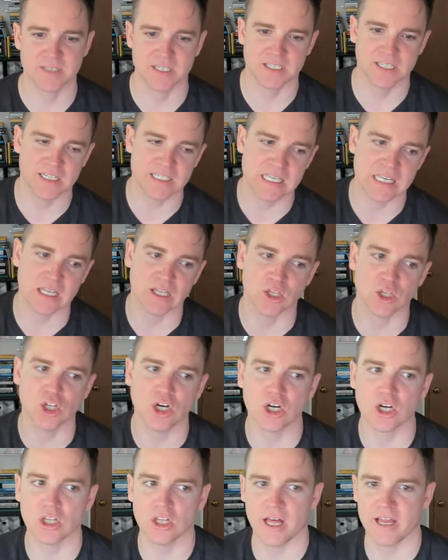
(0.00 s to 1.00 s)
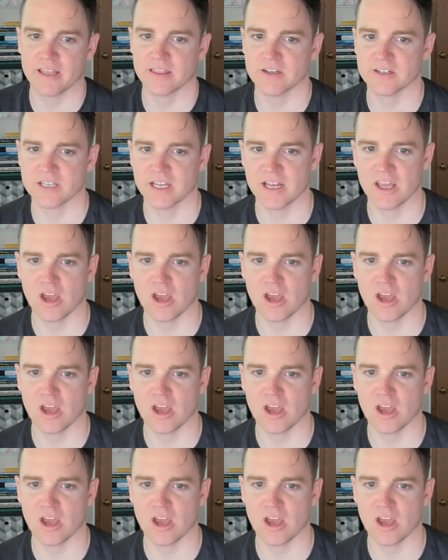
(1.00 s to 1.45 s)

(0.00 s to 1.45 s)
It doesn't look like there's any